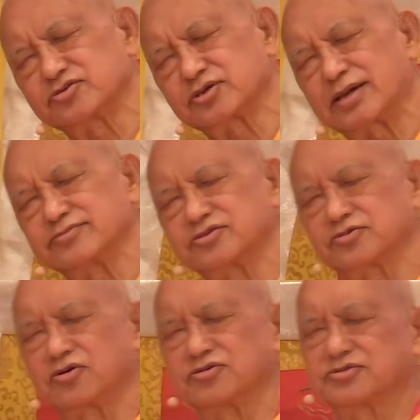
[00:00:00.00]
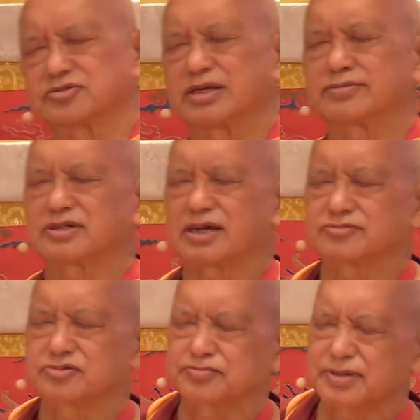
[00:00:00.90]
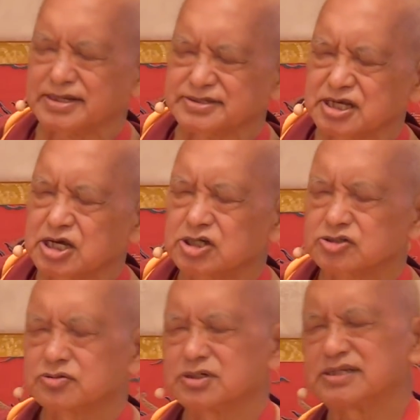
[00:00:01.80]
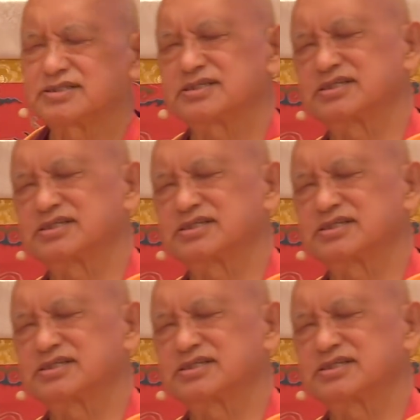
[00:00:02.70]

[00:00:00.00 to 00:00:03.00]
to come to the course, to even come to a place to listen to the